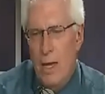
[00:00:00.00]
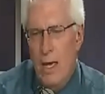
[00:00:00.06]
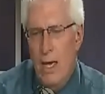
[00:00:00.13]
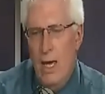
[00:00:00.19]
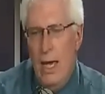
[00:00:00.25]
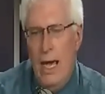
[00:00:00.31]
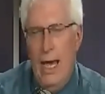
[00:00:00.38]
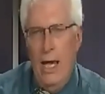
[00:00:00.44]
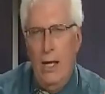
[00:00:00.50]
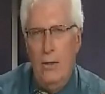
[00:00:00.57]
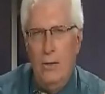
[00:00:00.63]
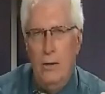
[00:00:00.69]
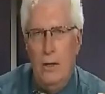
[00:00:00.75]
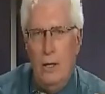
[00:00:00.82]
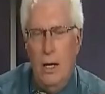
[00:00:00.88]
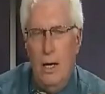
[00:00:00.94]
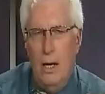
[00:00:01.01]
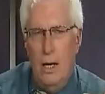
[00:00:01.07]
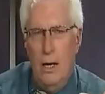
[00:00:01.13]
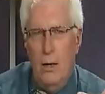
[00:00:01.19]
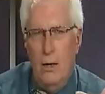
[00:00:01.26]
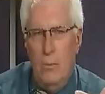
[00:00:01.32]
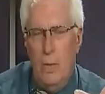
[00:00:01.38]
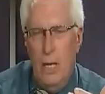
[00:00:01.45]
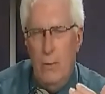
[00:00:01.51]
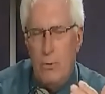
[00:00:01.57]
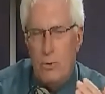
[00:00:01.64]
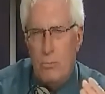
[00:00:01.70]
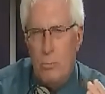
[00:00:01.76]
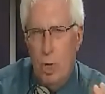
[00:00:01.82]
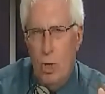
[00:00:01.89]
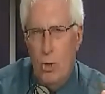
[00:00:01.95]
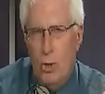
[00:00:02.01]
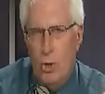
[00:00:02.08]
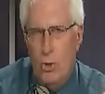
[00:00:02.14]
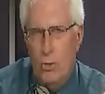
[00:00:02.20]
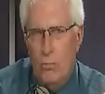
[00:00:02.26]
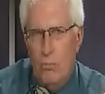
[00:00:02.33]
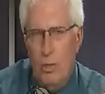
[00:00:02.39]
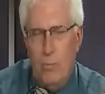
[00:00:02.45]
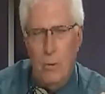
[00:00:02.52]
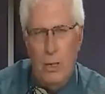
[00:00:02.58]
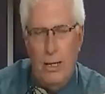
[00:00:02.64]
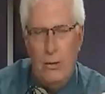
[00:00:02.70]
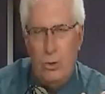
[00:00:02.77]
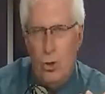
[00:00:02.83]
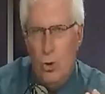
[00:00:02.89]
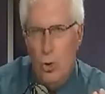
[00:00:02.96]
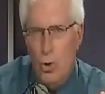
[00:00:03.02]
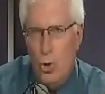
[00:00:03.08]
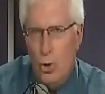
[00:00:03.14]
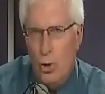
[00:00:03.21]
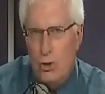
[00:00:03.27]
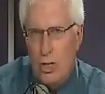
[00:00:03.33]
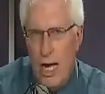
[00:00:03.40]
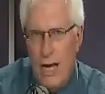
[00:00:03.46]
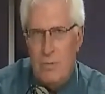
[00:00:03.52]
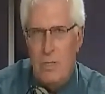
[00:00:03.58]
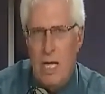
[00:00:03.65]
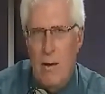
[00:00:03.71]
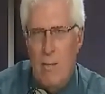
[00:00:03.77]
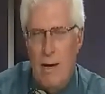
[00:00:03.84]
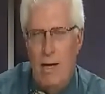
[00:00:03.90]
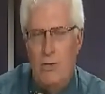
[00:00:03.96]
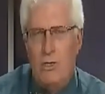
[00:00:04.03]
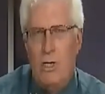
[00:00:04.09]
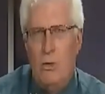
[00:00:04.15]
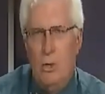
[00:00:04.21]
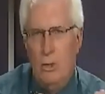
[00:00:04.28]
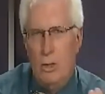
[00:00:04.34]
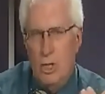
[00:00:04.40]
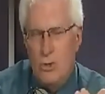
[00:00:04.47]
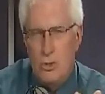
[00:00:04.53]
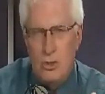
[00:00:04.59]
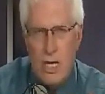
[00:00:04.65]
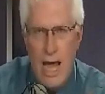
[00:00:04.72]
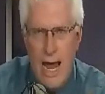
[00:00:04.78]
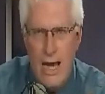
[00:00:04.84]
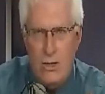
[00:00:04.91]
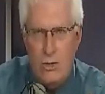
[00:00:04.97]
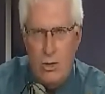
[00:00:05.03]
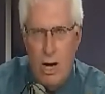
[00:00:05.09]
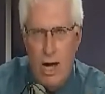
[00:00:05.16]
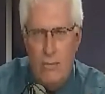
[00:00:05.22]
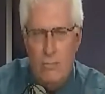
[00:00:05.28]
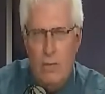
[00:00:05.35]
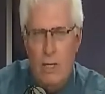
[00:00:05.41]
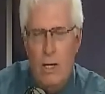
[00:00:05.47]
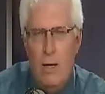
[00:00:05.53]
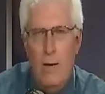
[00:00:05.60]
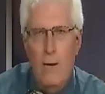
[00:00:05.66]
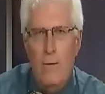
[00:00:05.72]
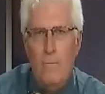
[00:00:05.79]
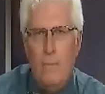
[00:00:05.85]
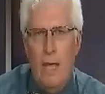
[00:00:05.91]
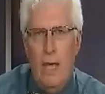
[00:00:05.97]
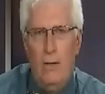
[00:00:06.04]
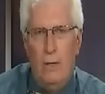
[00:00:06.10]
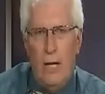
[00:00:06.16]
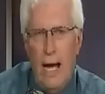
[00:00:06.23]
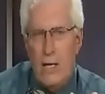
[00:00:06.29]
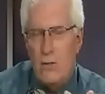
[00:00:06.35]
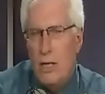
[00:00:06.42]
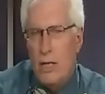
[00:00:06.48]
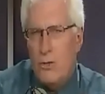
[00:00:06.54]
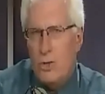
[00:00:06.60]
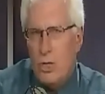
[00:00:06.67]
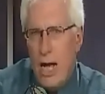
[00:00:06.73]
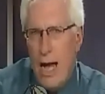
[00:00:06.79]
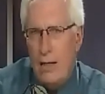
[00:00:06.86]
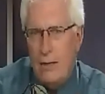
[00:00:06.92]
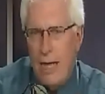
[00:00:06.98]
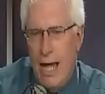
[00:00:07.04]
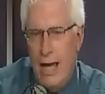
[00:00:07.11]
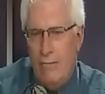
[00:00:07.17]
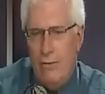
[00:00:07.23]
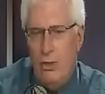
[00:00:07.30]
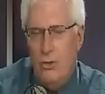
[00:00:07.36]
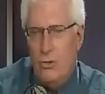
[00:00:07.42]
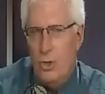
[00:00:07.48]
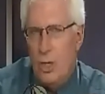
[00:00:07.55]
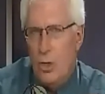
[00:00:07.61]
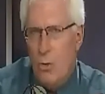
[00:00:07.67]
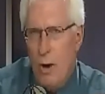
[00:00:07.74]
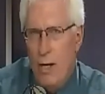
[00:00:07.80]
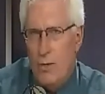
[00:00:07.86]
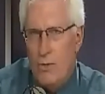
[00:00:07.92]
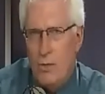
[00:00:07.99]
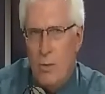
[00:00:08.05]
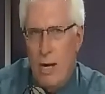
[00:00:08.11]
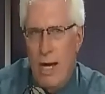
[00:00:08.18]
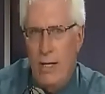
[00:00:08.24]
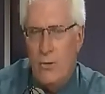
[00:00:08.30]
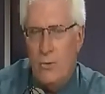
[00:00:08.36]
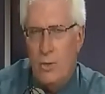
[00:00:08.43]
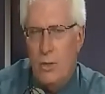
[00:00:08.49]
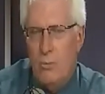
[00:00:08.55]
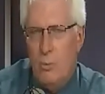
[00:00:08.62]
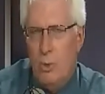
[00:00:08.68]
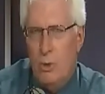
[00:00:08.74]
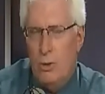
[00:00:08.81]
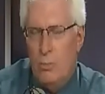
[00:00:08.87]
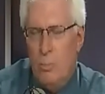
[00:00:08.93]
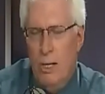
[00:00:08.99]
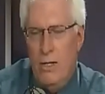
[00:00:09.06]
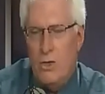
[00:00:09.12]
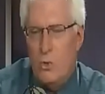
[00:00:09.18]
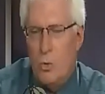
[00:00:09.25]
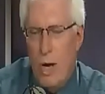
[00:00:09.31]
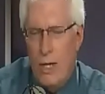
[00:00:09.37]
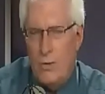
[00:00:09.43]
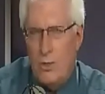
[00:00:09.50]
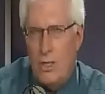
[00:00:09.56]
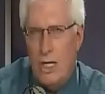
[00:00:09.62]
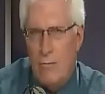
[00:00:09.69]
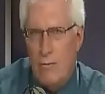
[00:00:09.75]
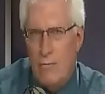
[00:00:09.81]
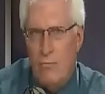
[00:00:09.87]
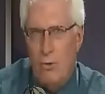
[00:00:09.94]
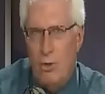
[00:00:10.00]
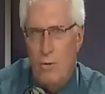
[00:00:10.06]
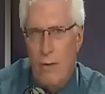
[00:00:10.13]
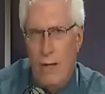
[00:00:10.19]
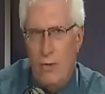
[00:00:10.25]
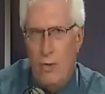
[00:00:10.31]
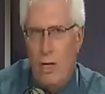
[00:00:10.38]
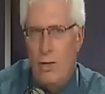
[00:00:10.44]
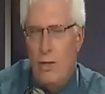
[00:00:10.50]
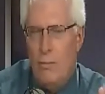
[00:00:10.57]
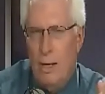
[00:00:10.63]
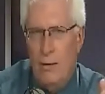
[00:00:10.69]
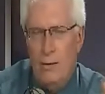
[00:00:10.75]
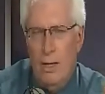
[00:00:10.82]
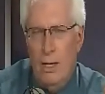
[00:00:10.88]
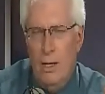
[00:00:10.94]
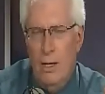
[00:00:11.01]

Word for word: and uh, when he was murdered, people like the New York Times came out and said, look, this is a hate crime. And guys like Scott Lively, who's an acquaintance of mine, he's written the book, The Pink Swastika. I've referred to that, talking about the,